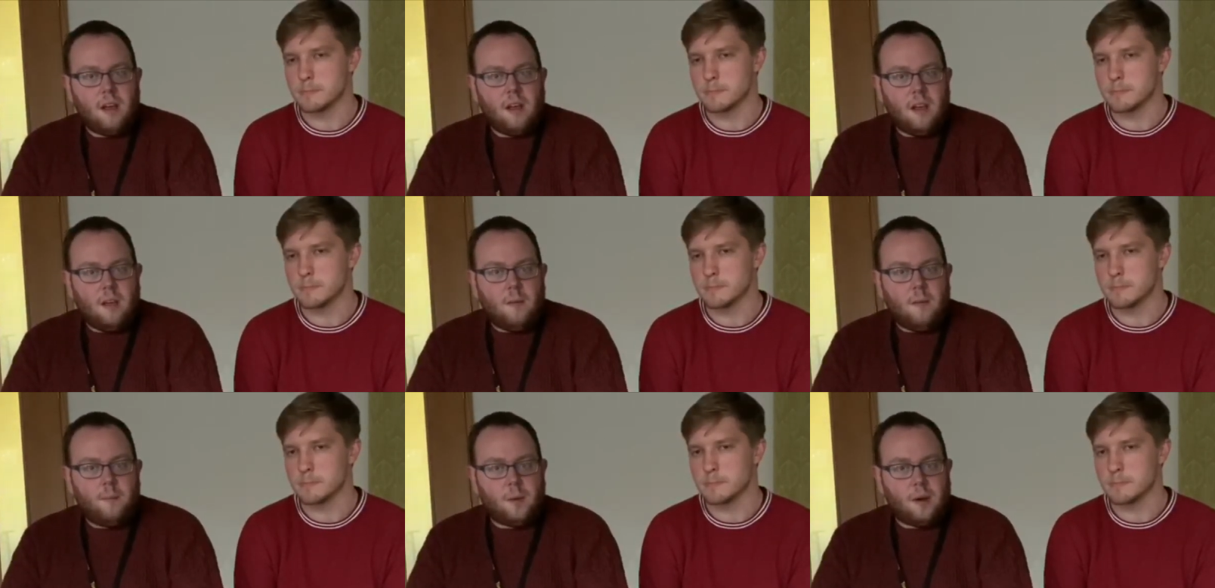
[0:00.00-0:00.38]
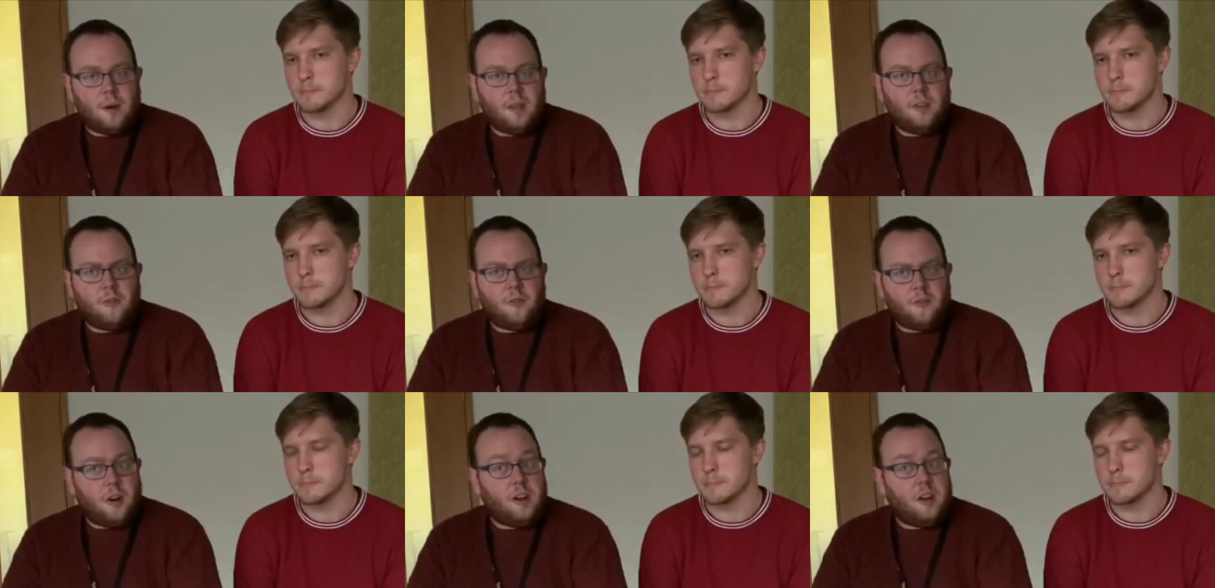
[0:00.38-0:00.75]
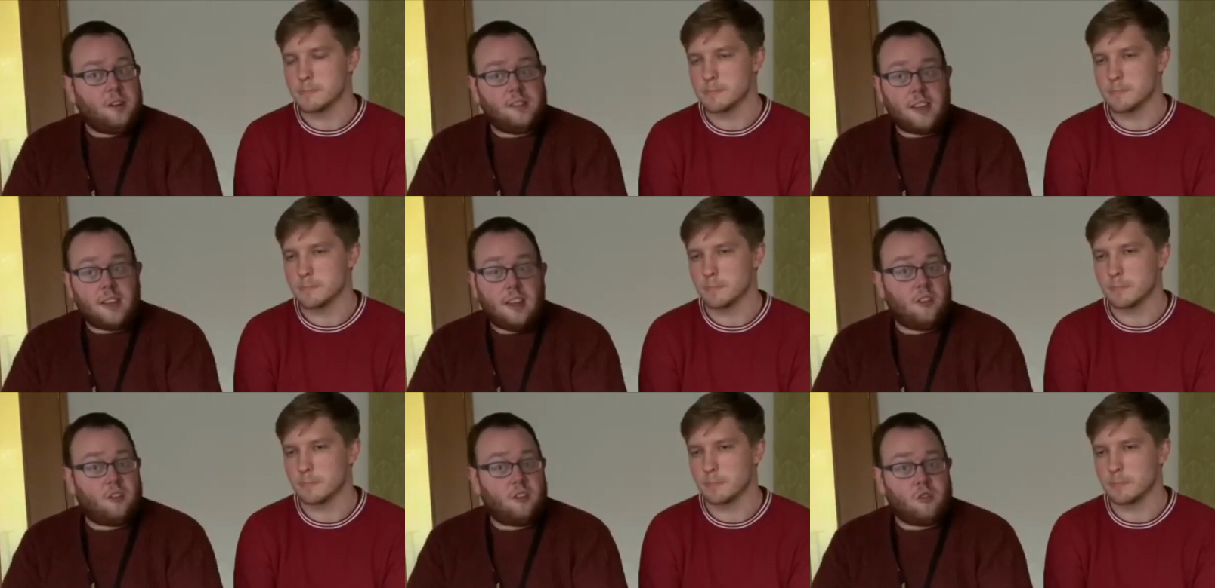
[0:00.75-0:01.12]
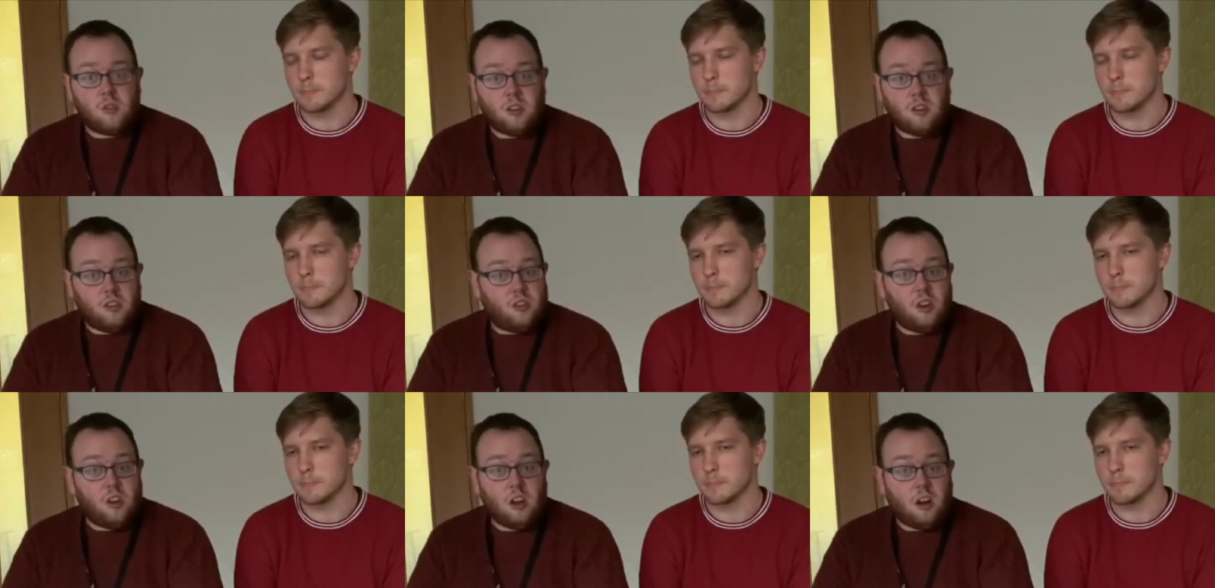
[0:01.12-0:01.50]
Speaker 1: But the first century
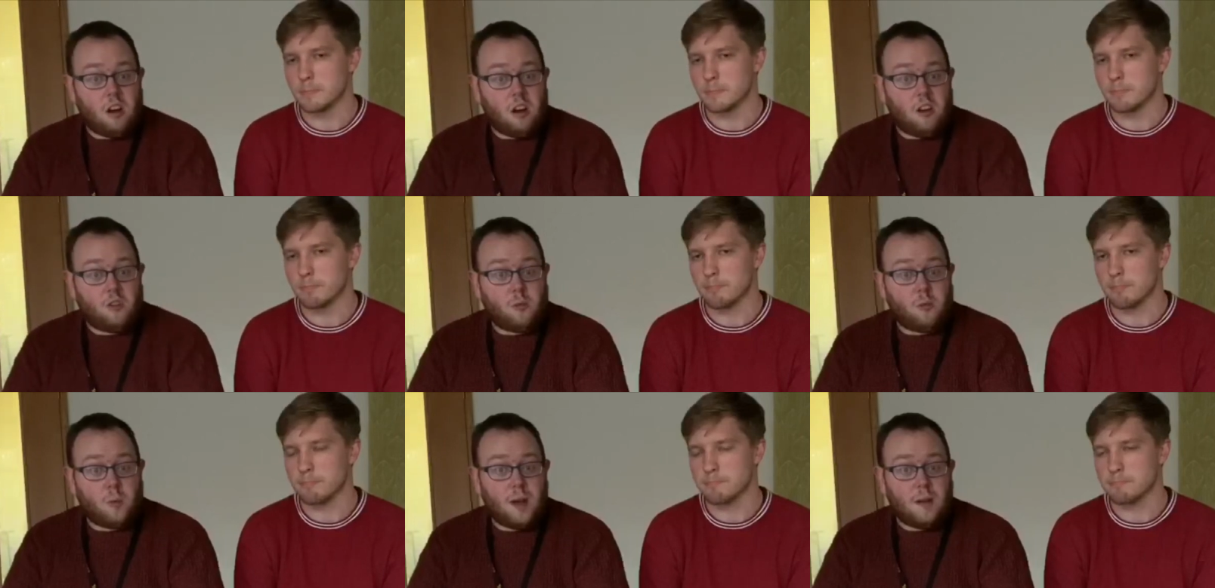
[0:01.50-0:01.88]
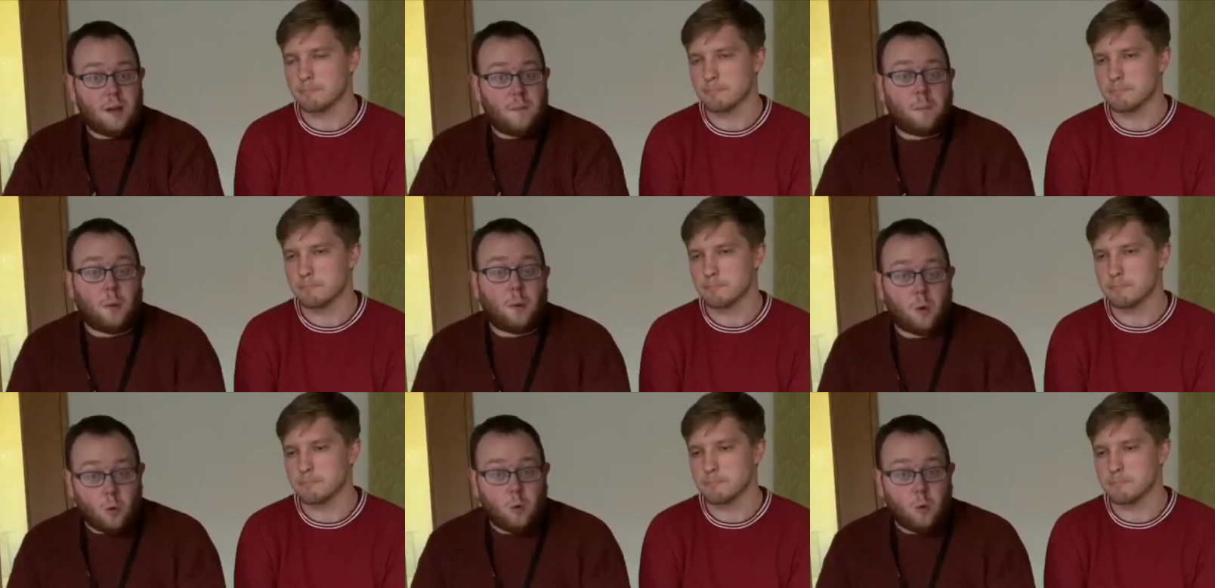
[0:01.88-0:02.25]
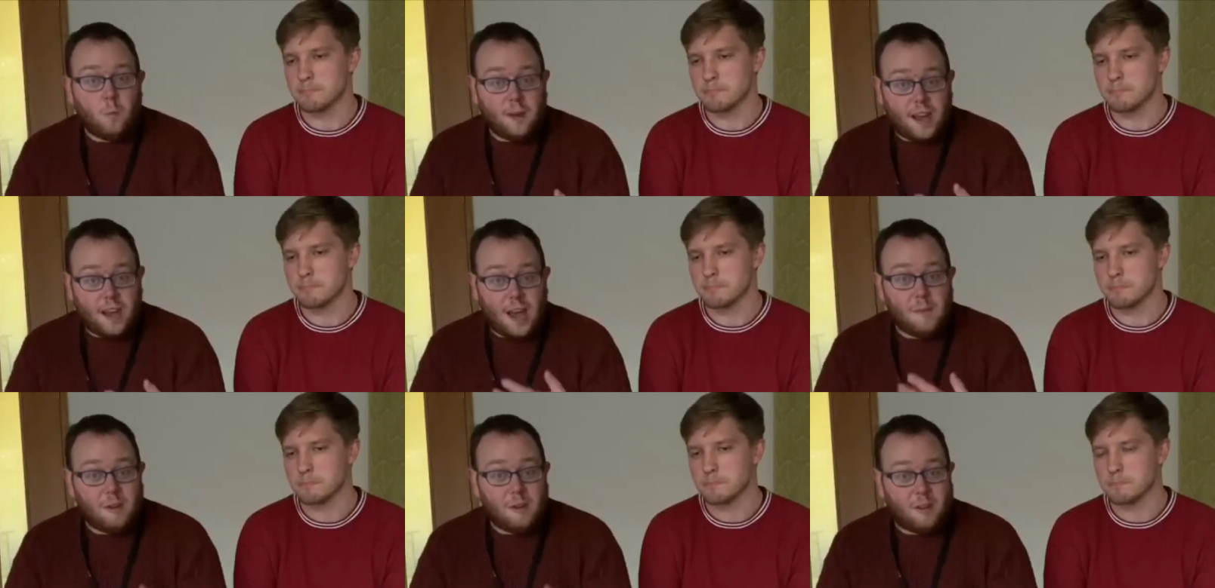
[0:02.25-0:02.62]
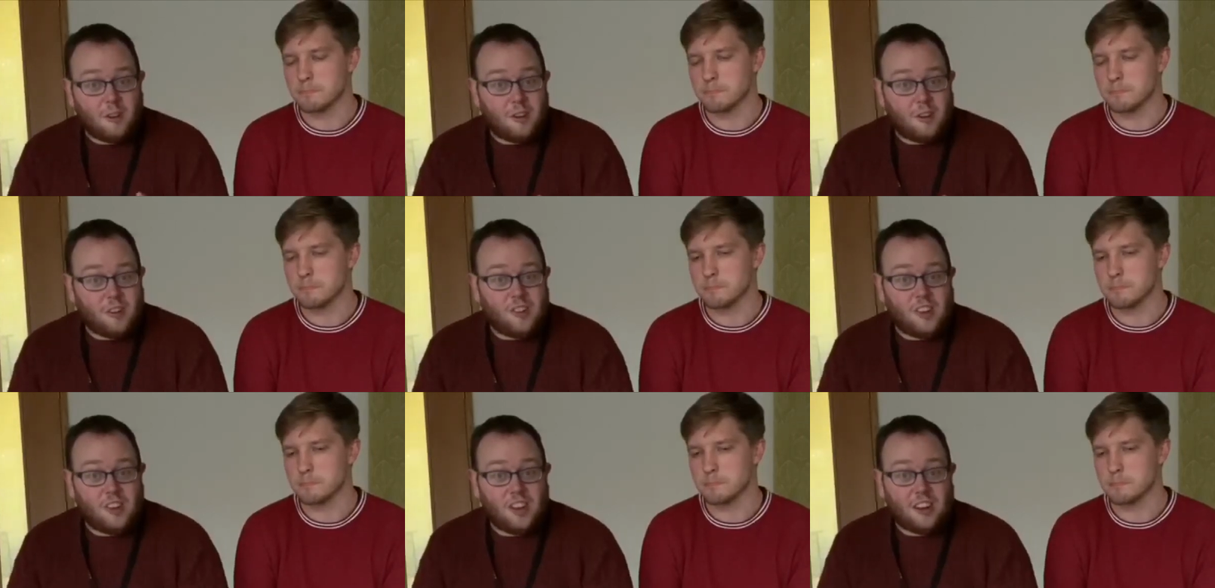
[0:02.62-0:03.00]
church, when Paul became a
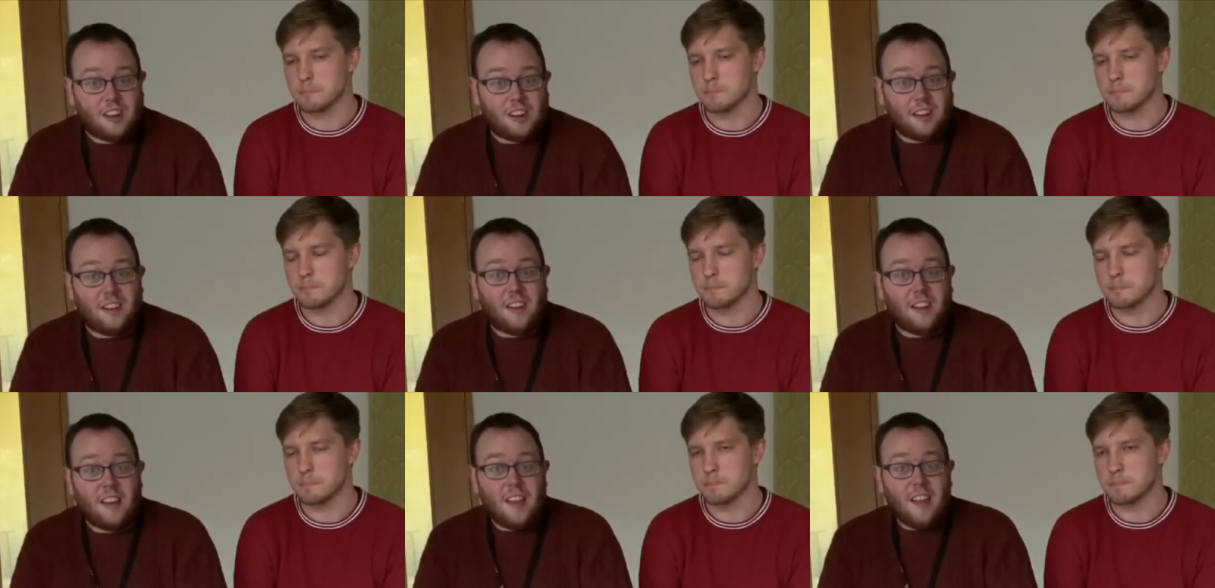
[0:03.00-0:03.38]
Christian,